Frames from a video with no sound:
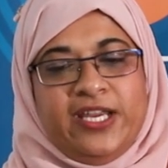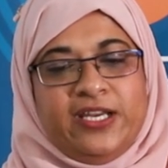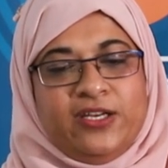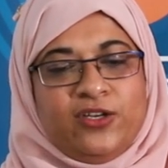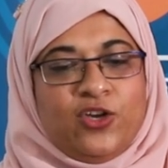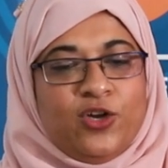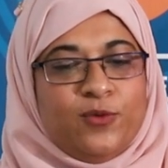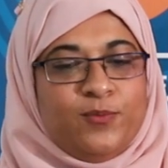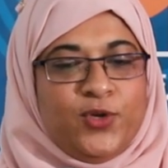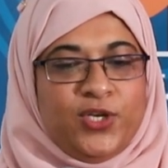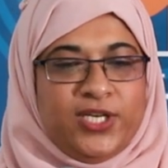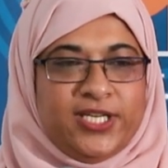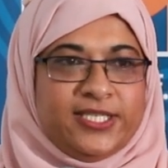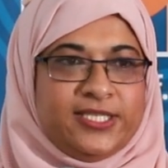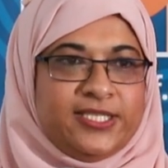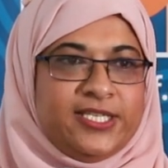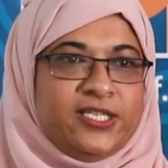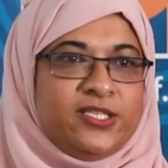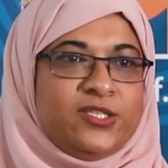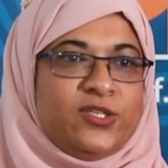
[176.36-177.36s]
in
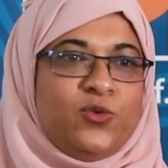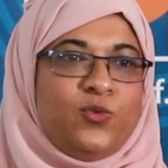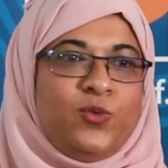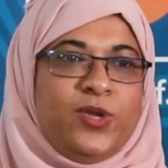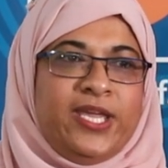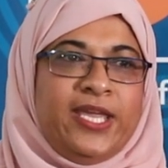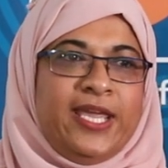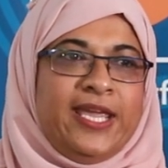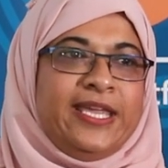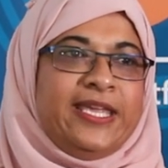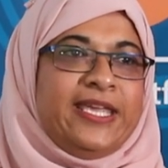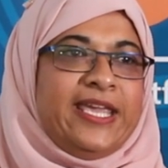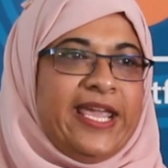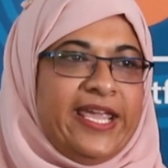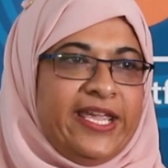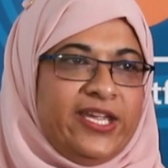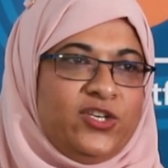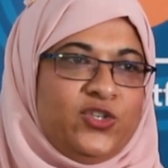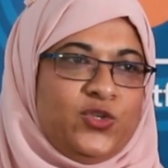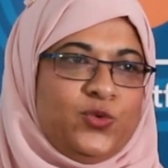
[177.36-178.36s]
communities. So we
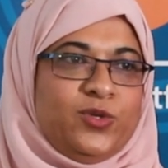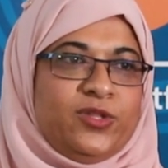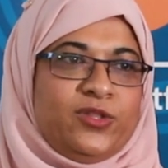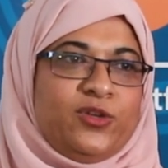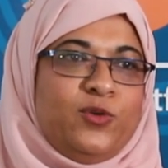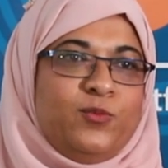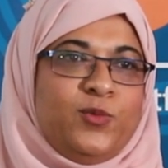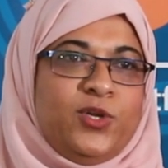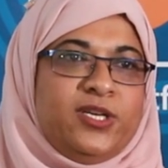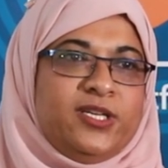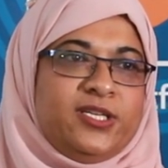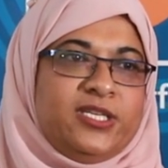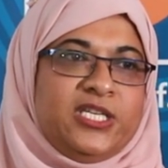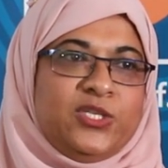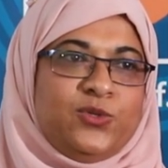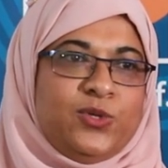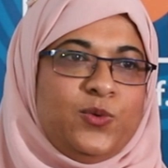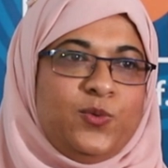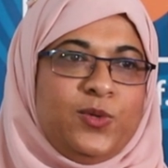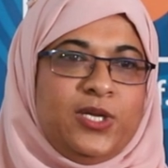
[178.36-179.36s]
engaged with
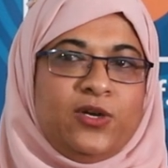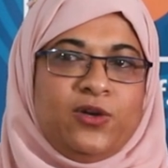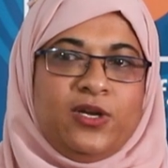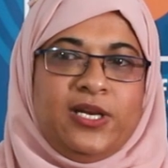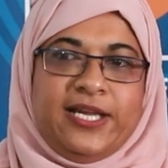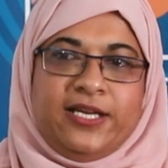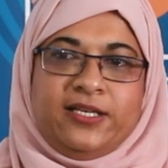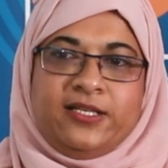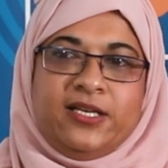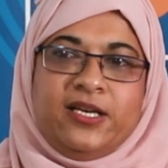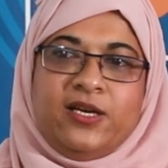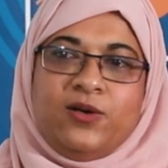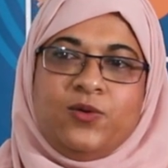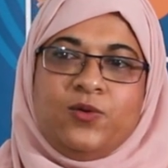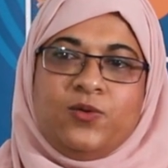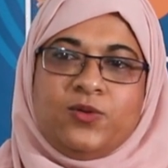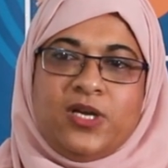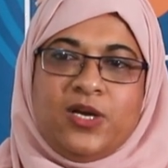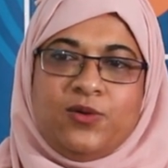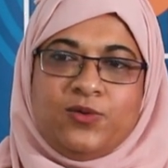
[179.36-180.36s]
communities when we collected
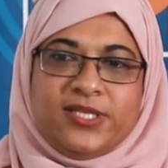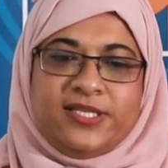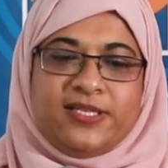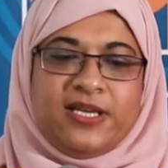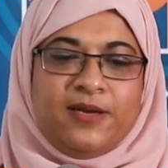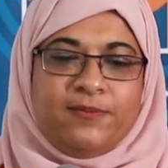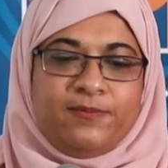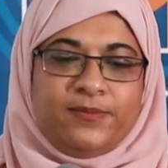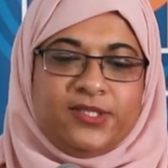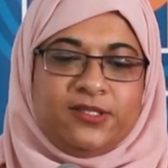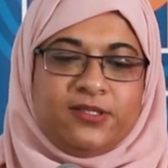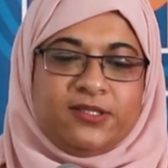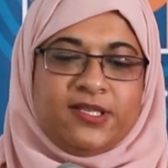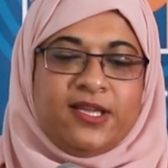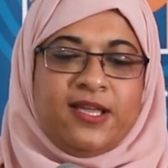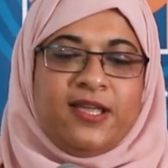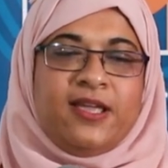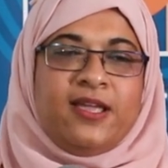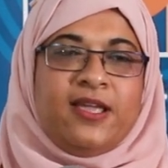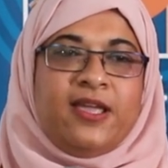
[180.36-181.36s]
our samples
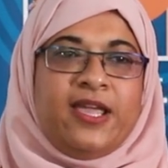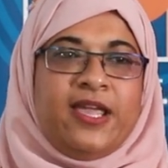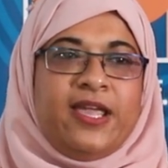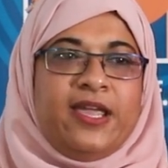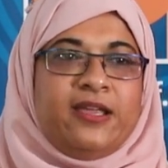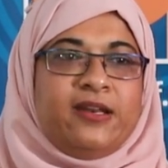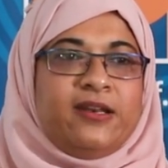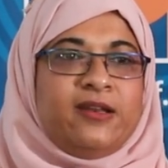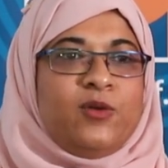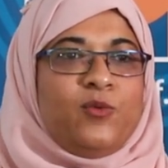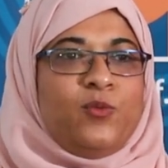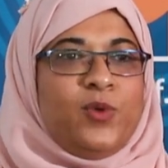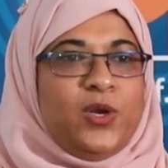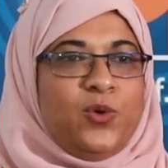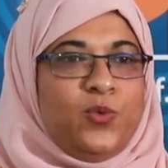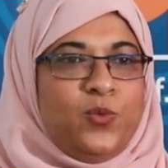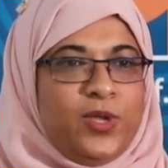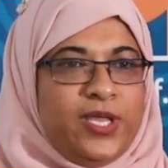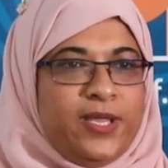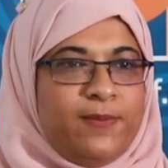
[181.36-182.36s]
and
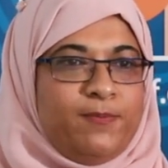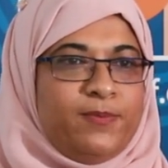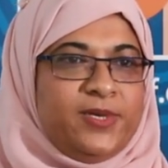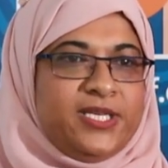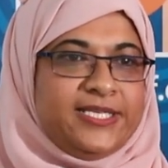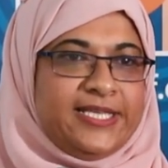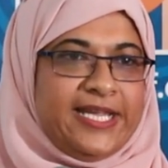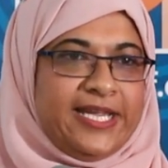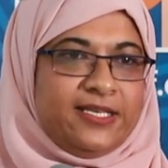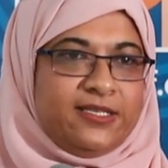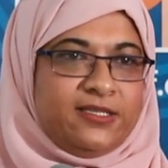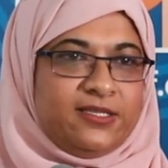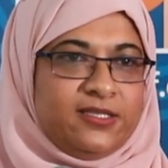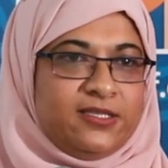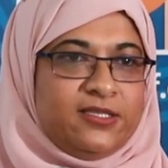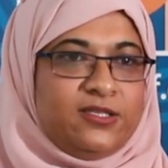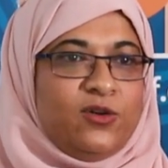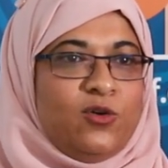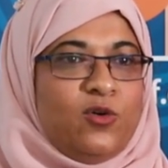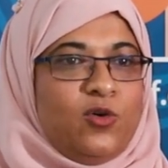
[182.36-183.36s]
when we
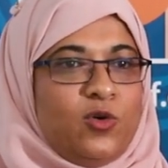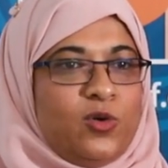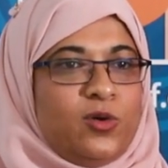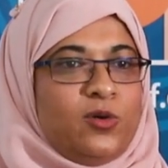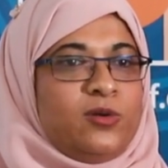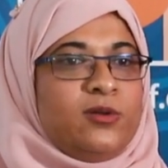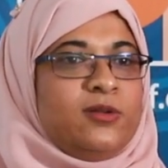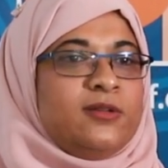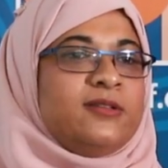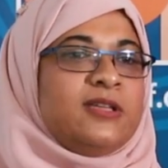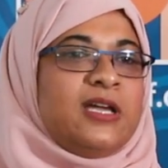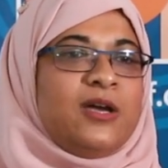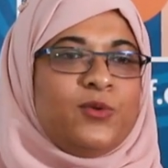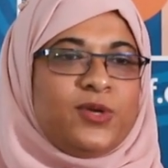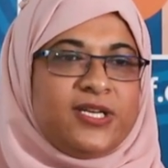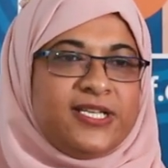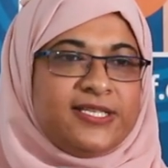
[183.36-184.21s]
presented all our